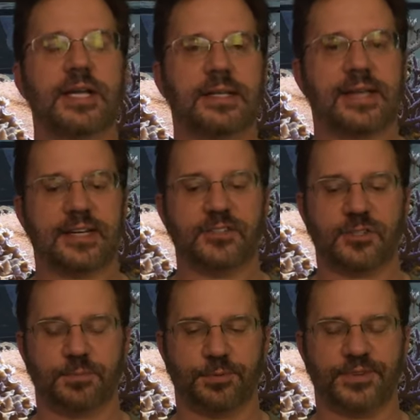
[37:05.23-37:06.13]
That is
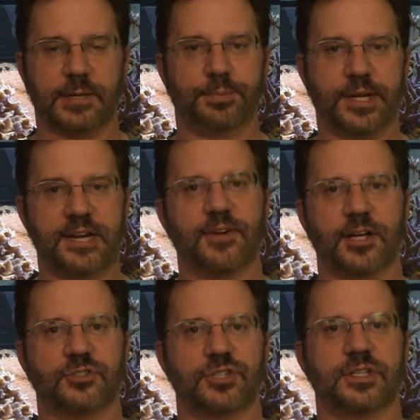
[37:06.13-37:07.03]
to provide plenty of
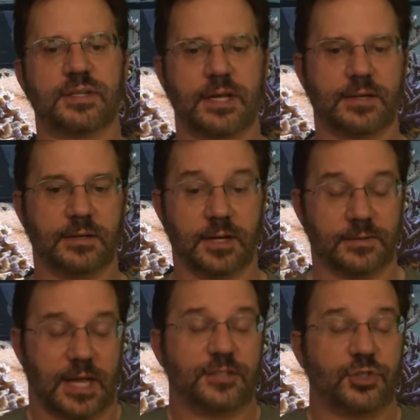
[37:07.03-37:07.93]
oxygen and a,
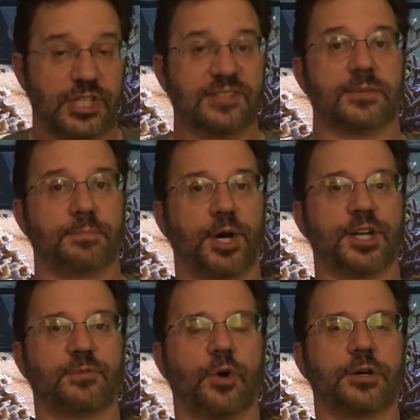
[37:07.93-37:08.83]
a decent body
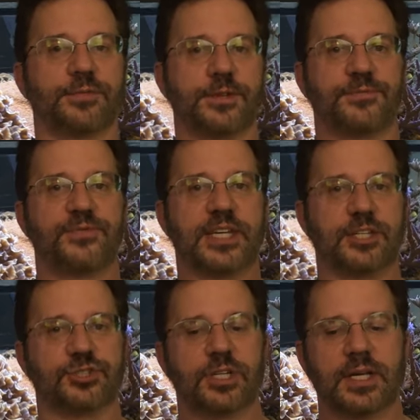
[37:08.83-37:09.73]
of water for the
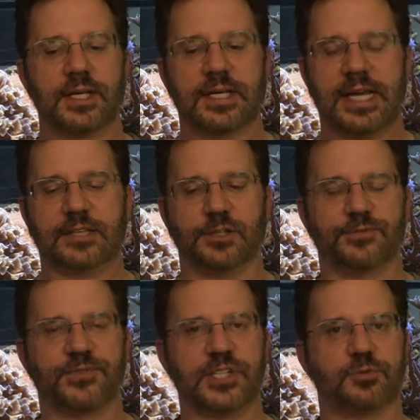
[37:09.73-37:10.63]
fish. And those
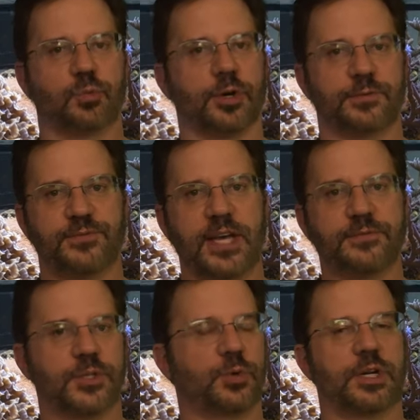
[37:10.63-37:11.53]
fish weren't fed
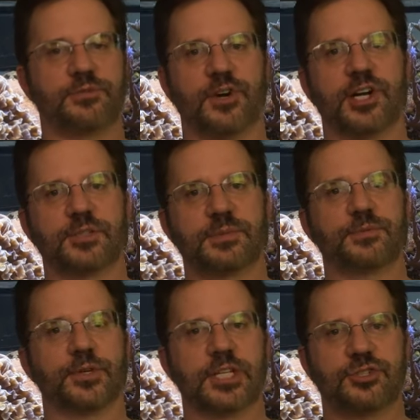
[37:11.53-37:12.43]
for 24 hours
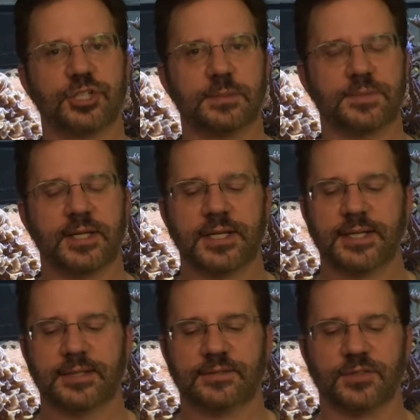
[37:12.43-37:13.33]
before they shipped.
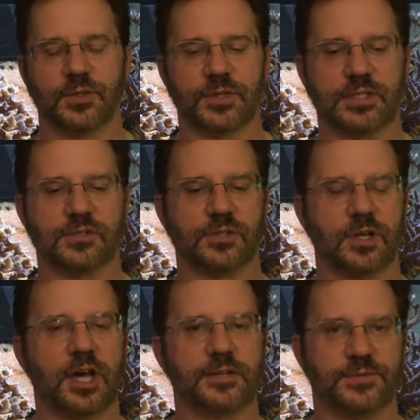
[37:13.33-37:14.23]
So there's a
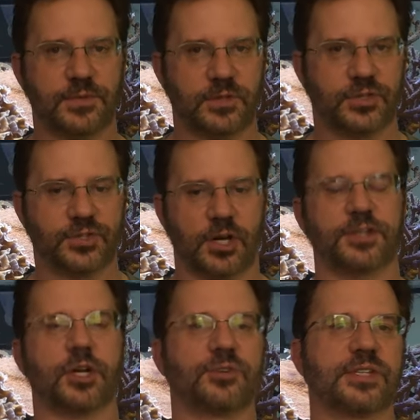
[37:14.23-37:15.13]
lot of thought
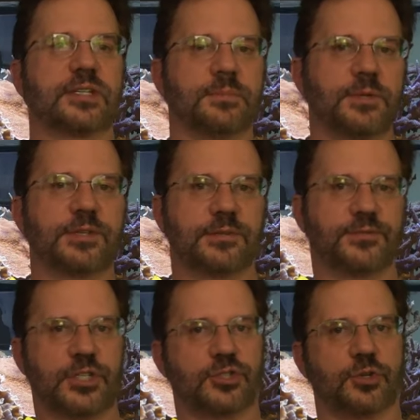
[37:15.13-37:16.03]
that goes into moving
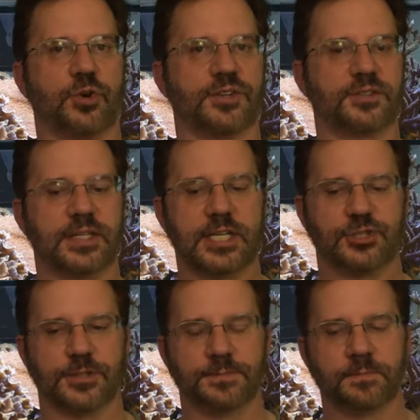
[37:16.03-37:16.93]
fish across the
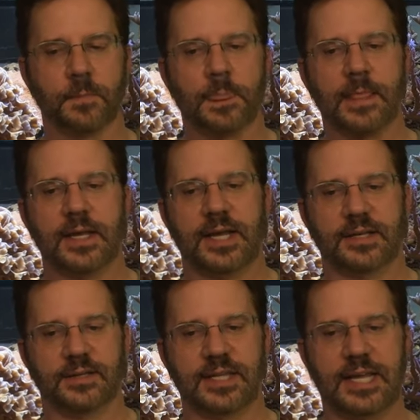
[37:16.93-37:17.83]
nation
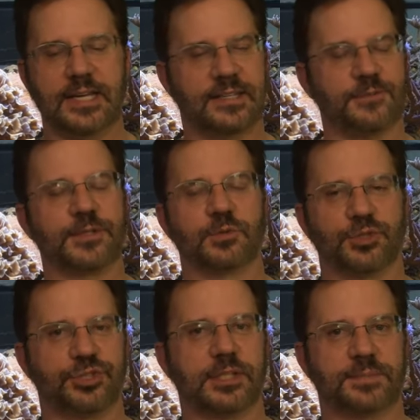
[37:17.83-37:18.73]
and they definitely were
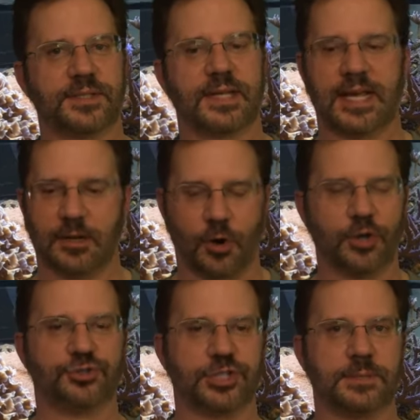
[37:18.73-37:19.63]
shipped and are
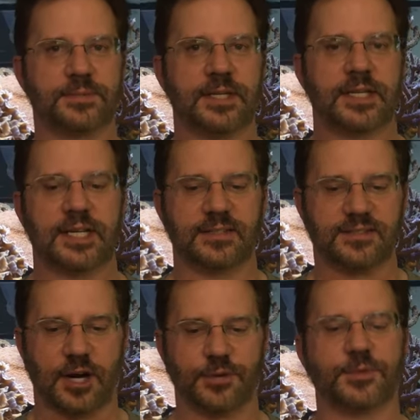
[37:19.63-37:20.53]
shipped in
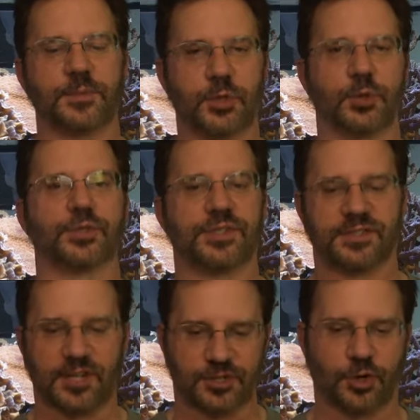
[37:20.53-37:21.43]
styrofoam coolers
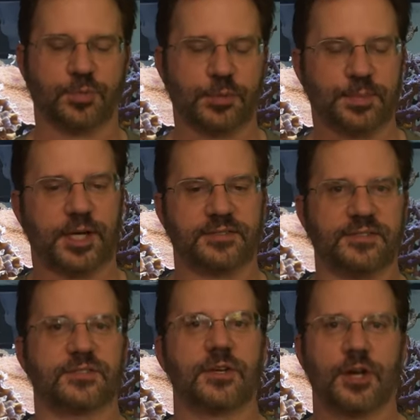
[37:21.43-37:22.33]
inside cardboard
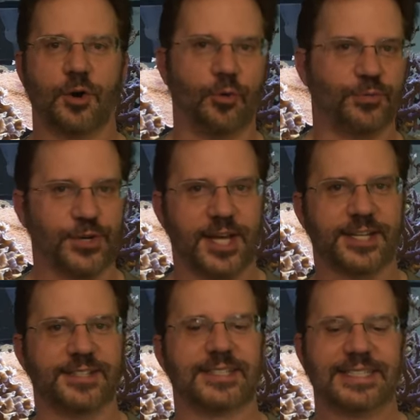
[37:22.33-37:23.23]
boxes
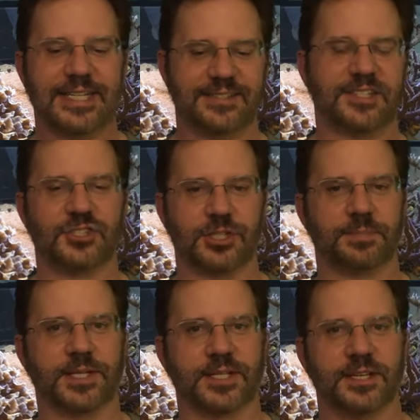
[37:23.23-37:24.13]
overnight, instant
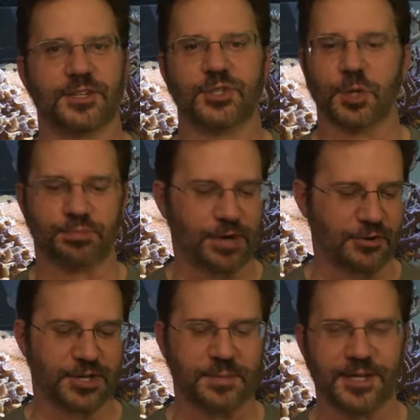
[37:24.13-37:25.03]
shipping, no
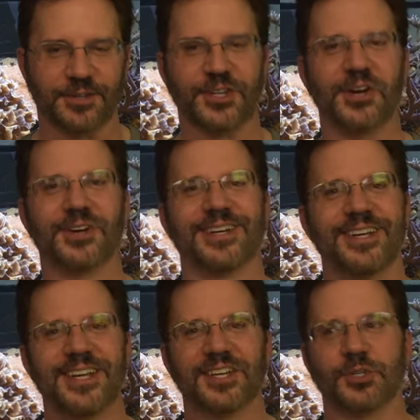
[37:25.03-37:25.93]
priority mail, no,
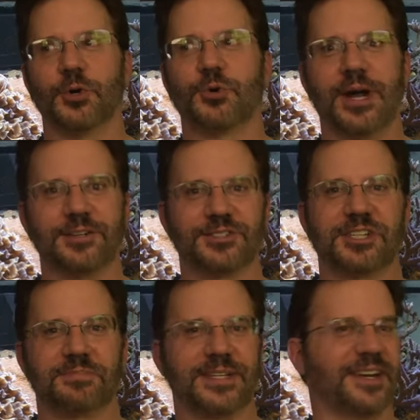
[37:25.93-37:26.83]
no ground
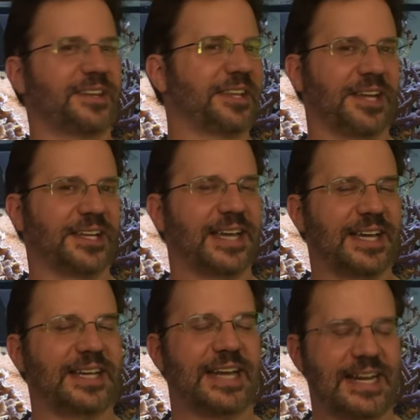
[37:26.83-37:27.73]
shipping, nothing like
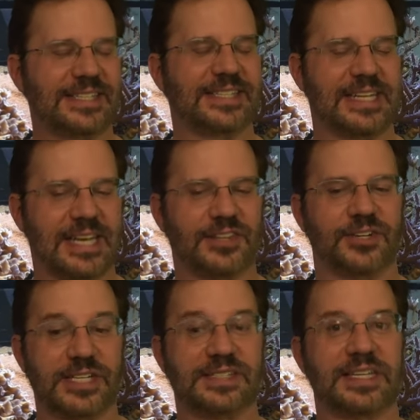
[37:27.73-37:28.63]
that. It needs to get there. It
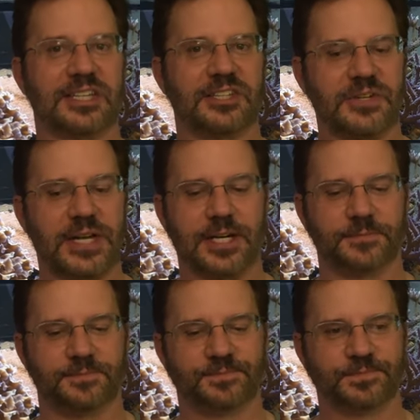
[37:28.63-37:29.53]
needs to get there now.
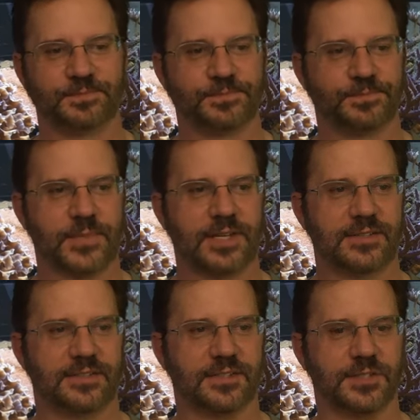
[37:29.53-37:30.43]

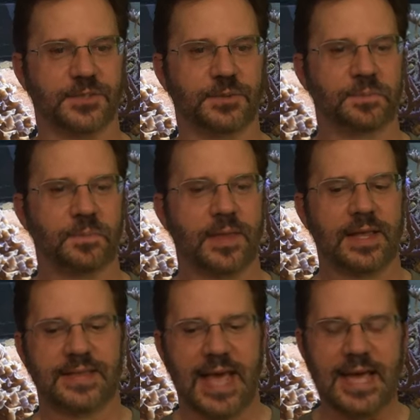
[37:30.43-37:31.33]
So
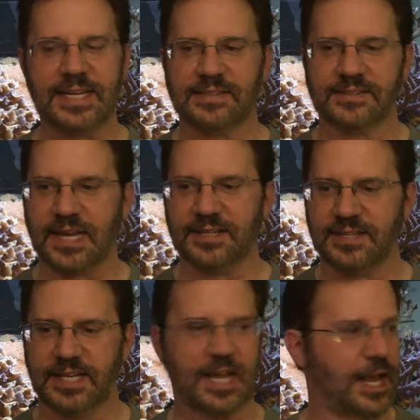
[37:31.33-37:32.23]
that is, I
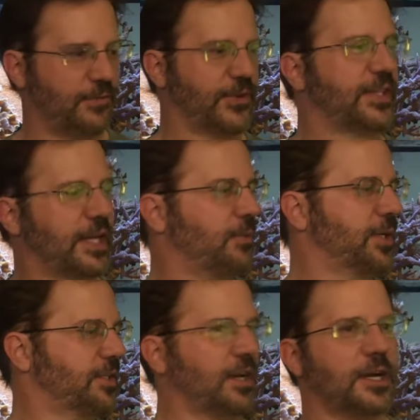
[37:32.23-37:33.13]
think, everything I
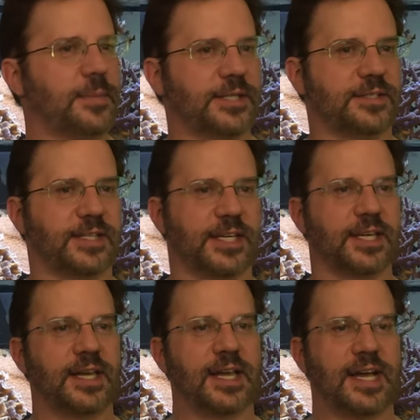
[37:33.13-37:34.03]
wanted to talk about today.
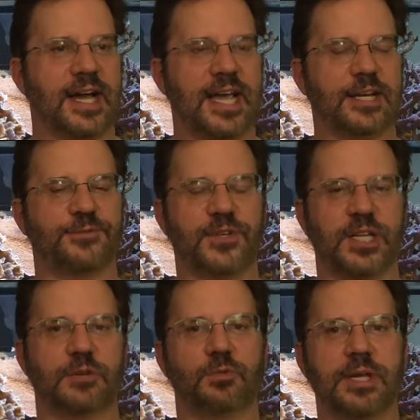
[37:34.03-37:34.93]
I had a
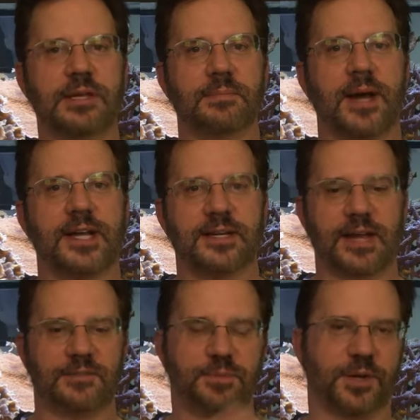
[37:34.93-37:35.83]
feeling we might
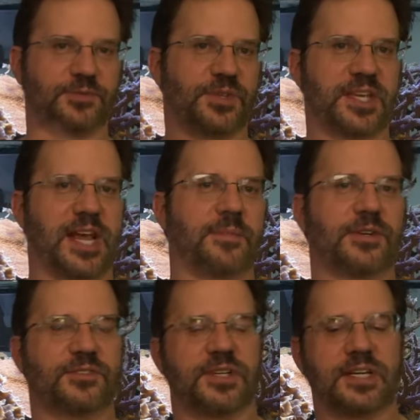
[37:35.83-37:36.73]
have problems with the camera,
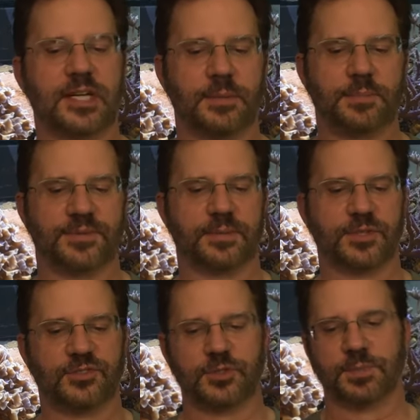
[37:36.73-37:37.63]
so I didn't come up with something
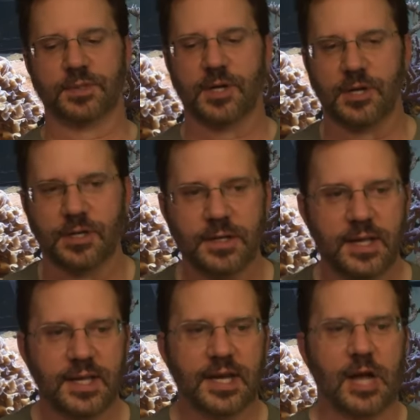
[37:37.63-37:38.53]
super long.
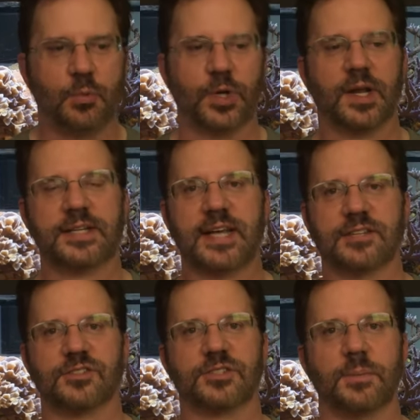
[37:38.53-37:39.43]
I would like to
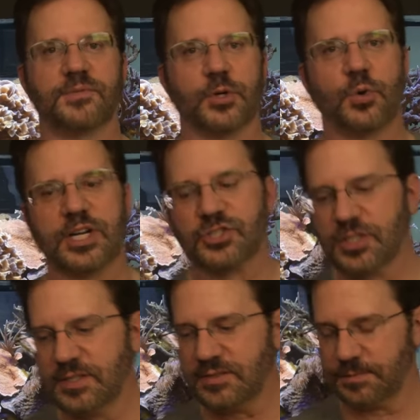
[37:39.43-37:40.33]
answer some of your questions.